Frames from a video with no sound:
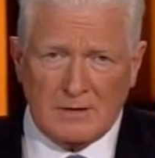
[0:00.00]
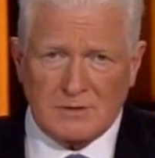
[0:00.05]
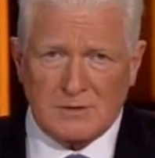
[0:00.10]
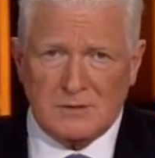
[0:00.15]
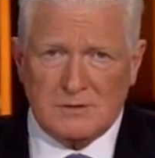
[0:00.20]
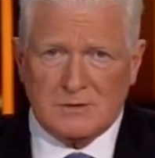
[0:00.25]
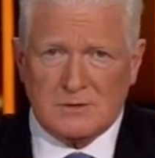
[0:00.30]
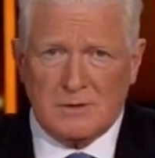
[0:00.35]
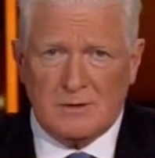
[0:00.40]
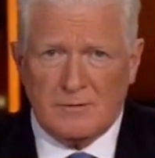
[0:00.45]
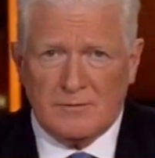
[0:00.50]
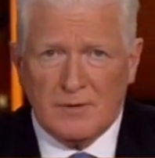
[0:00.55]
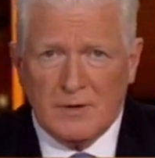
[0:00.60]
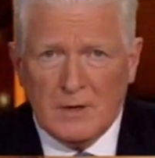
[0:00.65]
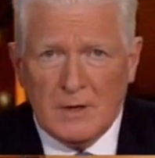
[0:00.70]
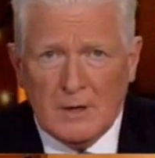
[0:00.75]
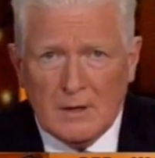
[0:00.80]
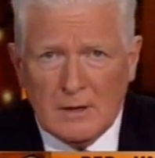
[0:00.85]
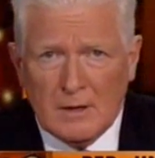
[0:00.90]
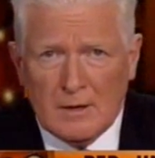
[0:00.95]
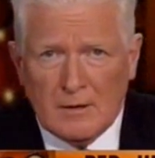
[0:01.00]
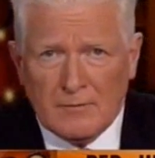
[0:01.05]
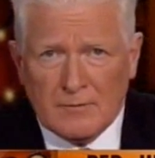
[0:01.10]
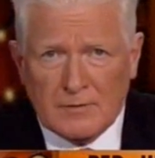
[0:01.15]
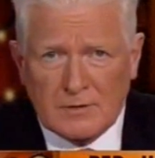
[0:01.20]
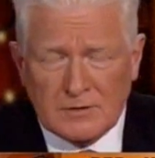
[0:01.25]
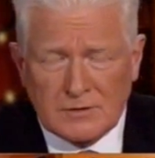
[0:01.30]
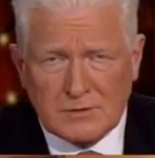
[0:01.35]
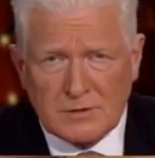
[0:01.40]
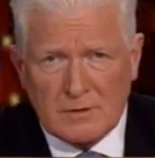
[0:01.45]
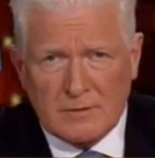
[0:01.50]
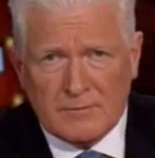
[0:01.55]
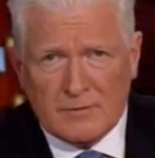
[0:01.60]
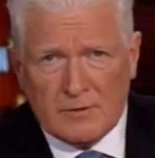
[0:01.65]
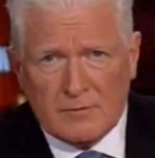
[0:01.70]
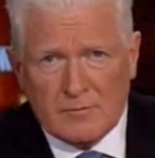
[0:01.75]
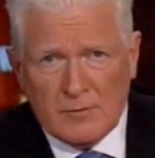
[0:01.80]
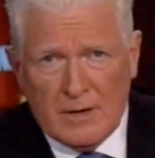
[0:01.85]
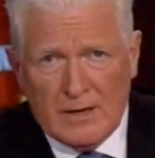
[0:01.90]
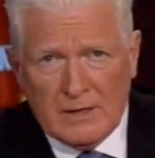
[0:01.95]
thousands of
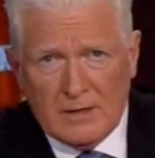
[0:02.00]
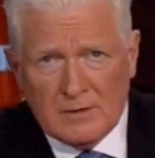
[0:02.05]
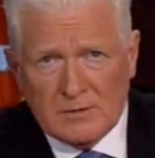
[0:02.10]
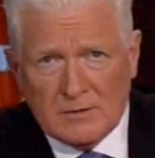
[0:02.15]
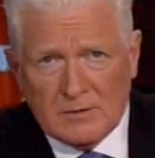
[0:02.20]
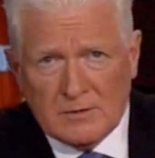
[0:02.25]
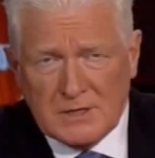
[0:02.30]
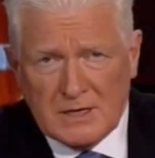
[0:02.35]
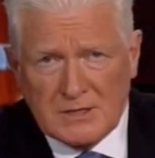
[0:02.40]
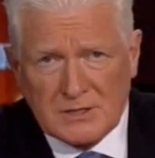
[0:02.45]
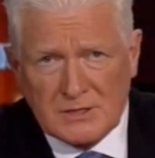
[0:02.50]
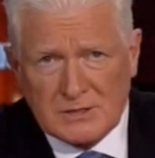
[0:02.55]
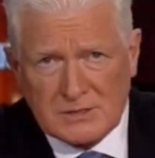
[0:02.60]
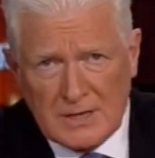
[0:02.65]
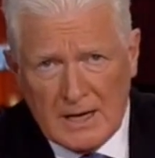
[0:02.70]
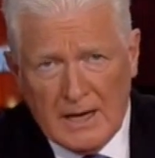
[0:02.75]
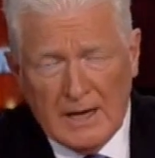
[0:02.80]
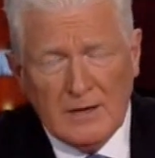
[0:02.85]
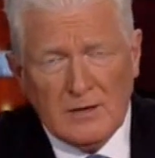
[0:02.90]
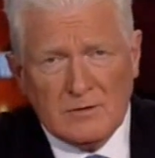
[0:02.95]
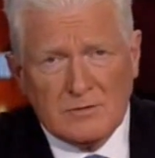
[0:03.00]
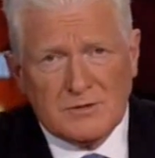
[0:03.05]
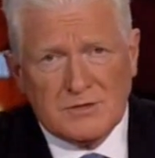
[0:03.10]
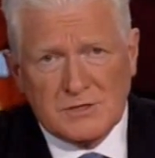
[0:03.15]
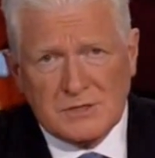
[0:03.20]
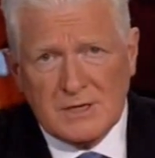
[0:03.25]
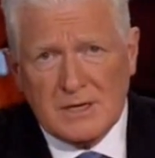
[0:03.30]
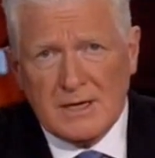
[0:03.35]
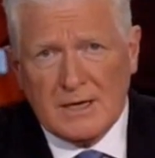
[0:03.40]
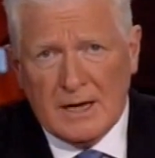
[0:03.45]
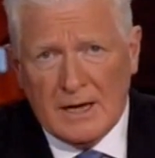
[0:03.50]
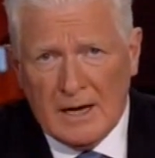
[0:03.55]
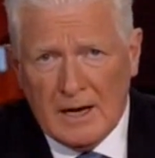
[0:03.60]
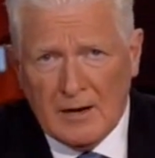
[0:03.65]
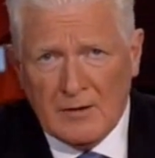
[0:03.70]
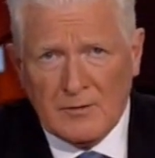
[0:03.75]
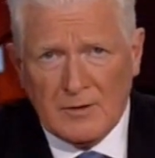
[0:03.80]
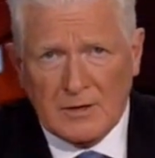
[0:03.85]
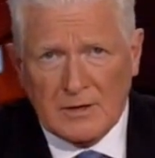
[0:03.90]
conservative radio stations, I don't see how